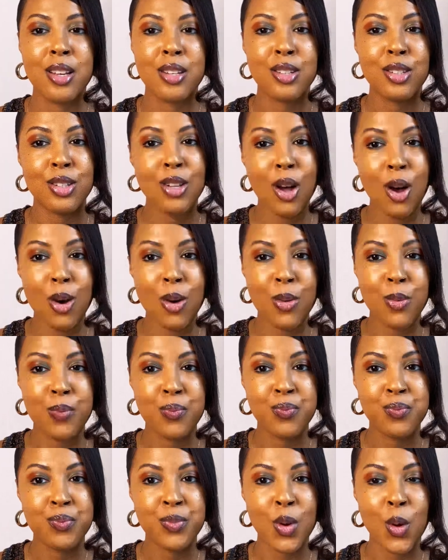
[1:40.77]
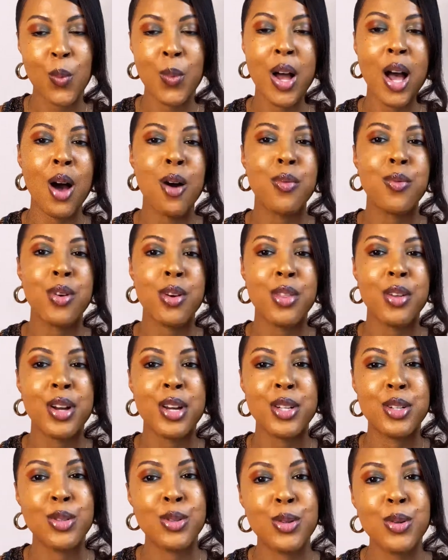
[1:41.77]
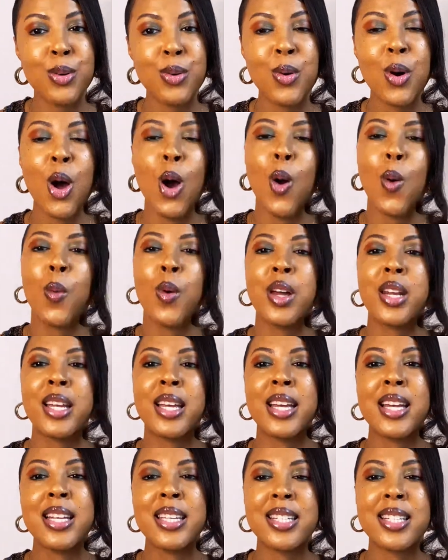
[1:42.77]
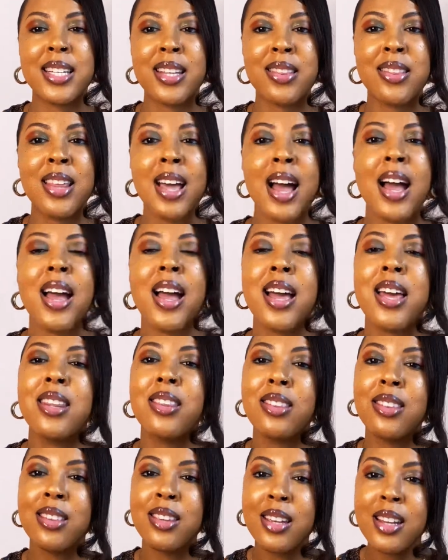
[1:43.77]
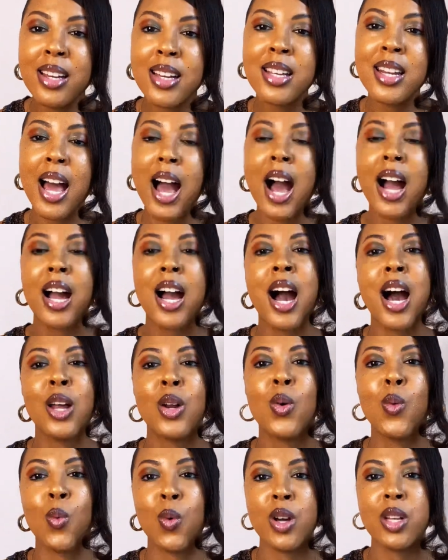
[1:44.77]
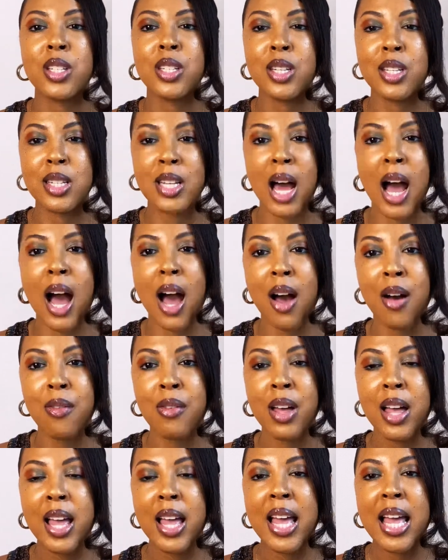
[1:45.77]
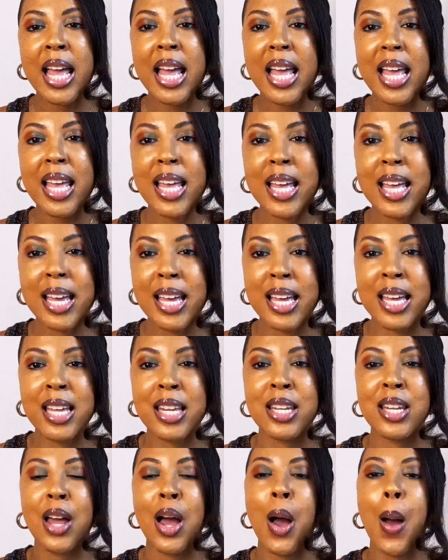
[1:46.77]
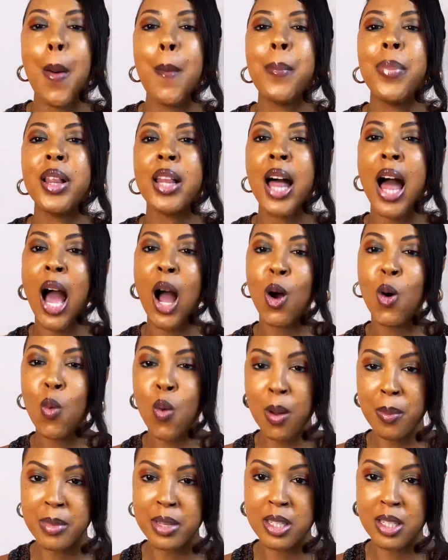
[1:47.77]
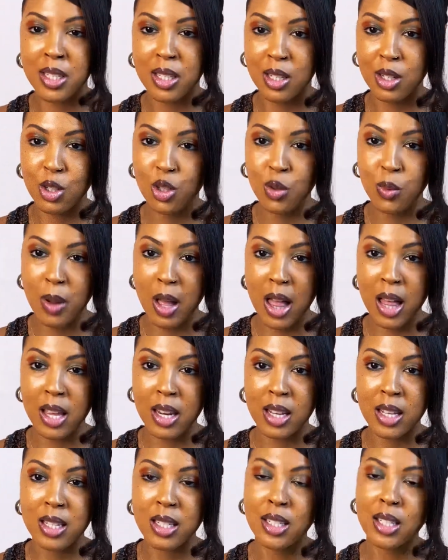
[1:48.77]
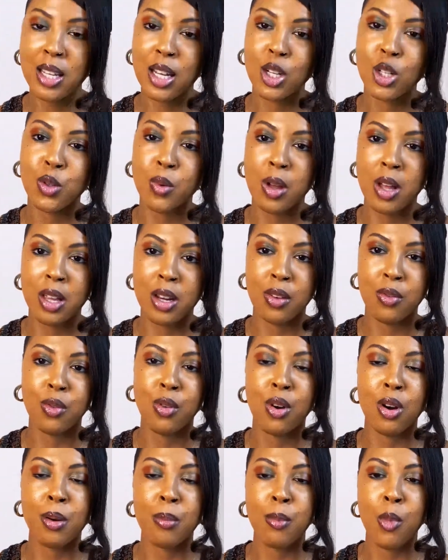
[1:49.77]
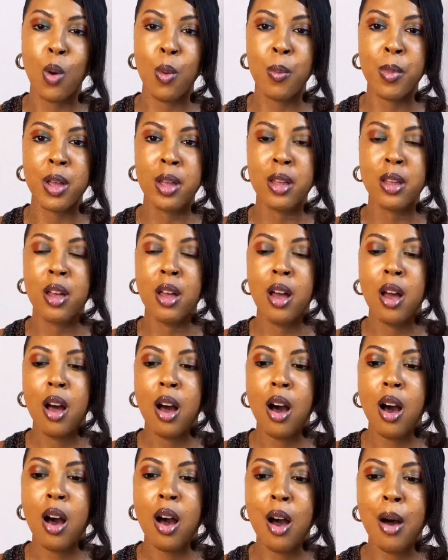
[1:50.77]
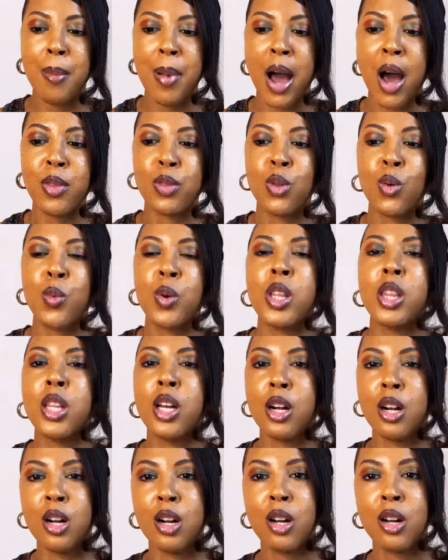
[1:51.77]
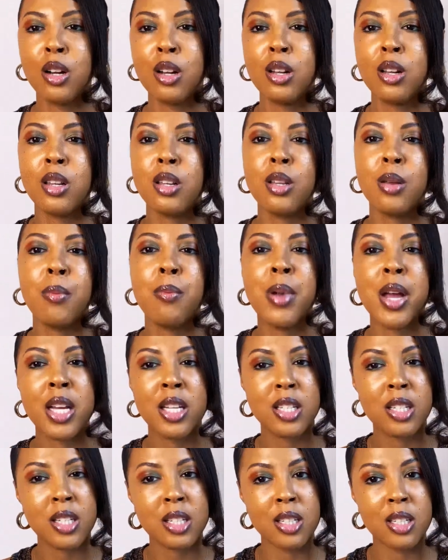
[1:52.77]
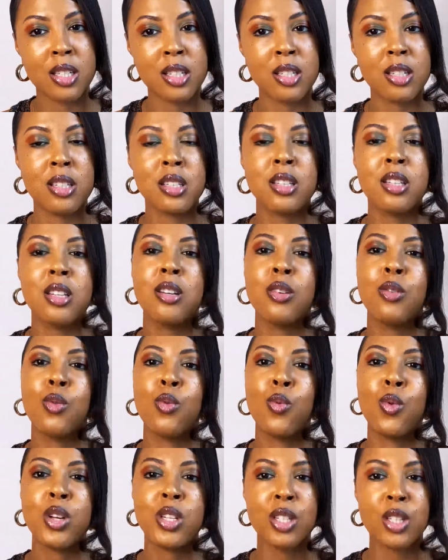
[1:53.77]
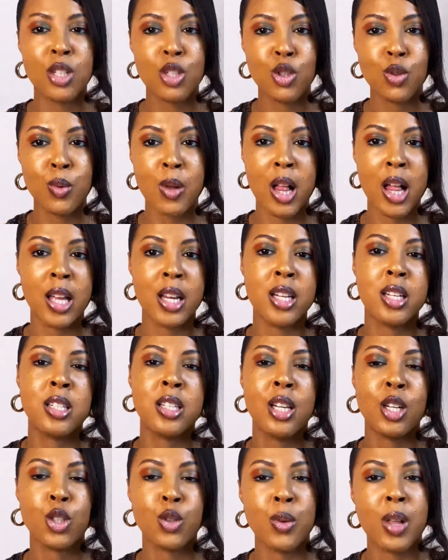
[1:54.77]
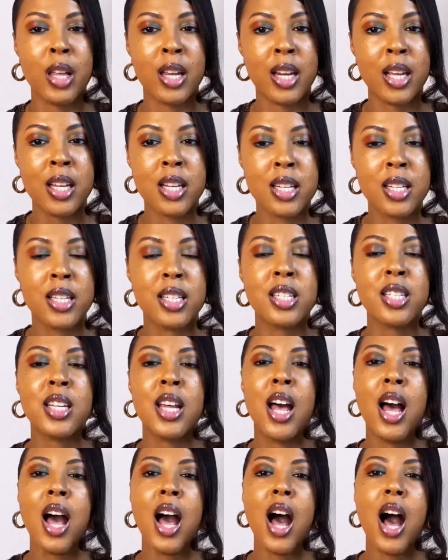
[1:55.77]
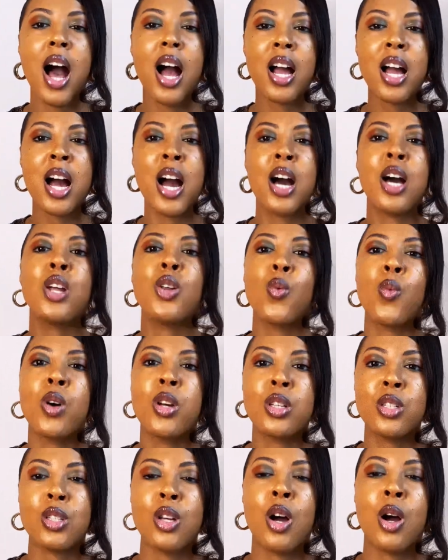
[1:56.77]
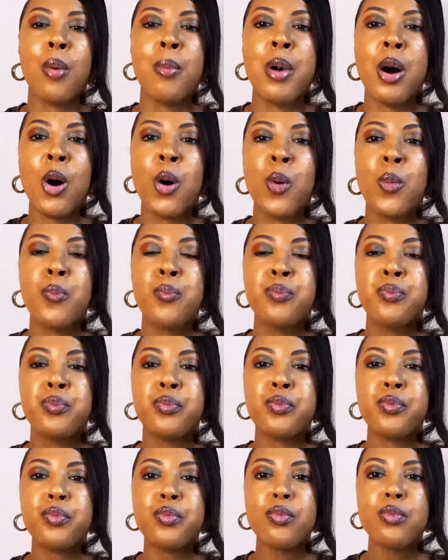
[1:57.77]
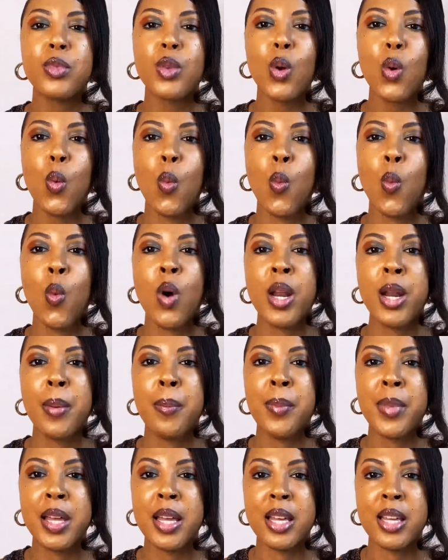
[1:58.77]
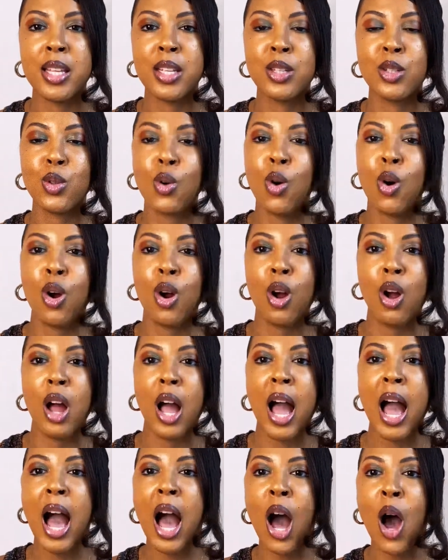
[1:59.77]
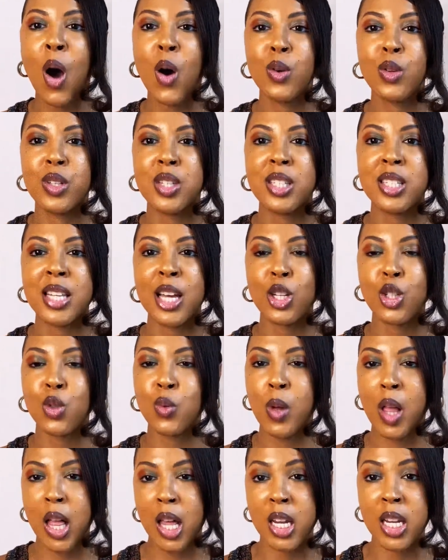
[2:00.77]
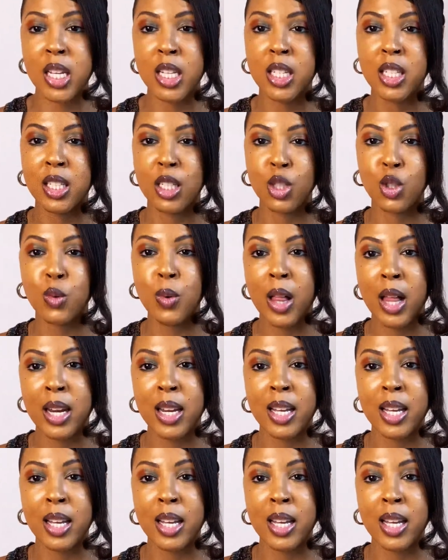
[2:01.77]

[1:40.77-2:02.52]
So without further ado, we're gonna get into that, and then I kind of want to dive in Black women's sensuality and sexuality for a moment. After we learn the basis, what sensuality and sexuality is, I kind of want to talk about what it means or how sexuality and sensuality